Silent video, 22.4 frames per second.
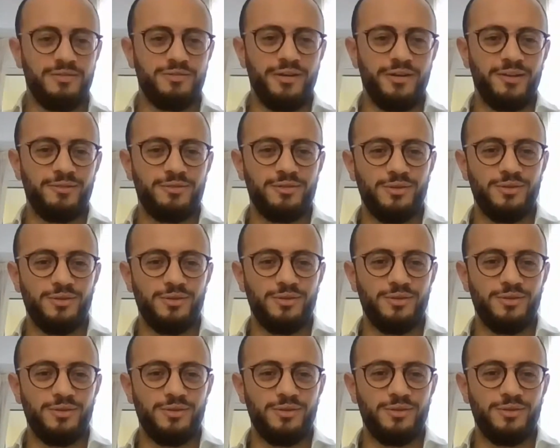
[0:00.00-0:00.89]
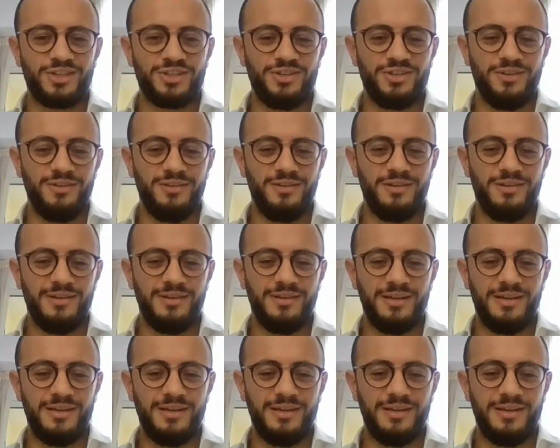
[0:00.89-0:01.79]
Frank, for the introduction,
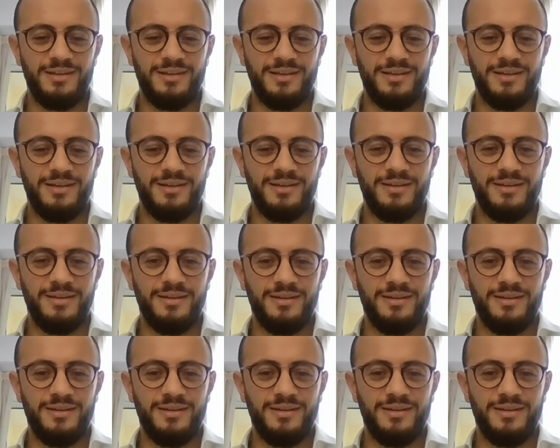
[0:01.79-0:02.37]
and I'm